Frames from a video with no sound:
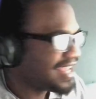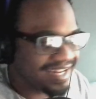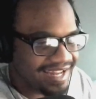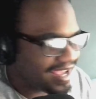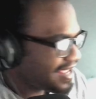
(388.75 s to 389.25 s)

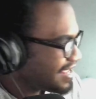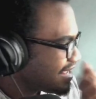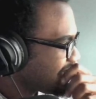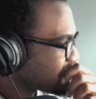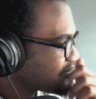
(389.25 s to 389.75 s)
Not.
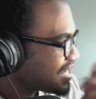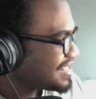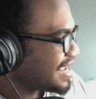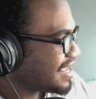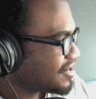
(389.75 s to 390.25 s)
I don't think
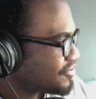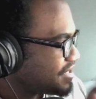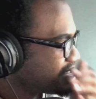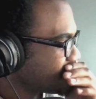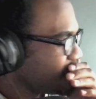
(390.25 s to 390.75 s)
they
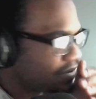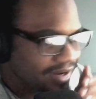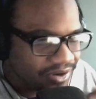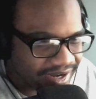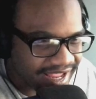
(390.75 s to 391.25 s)
increased. No, it
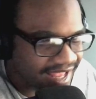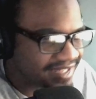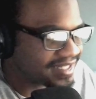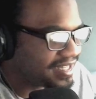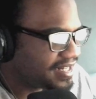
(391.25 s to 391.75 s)
already
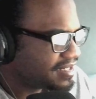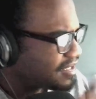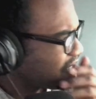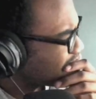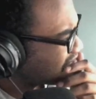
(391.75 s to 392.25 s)
has good.
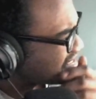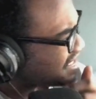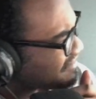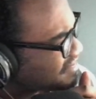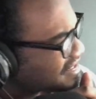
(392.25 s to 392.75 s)
No, it
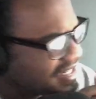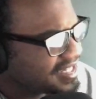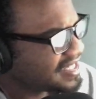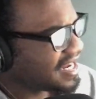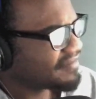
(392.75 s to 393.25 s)
doesn't have good. It
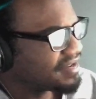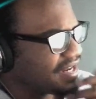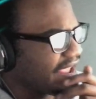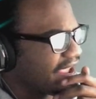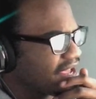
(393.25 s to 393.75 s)
doesn't have
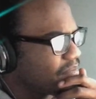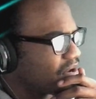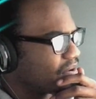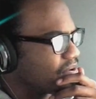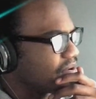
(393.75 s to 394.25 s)
good
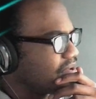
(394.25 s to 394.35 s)
ammo.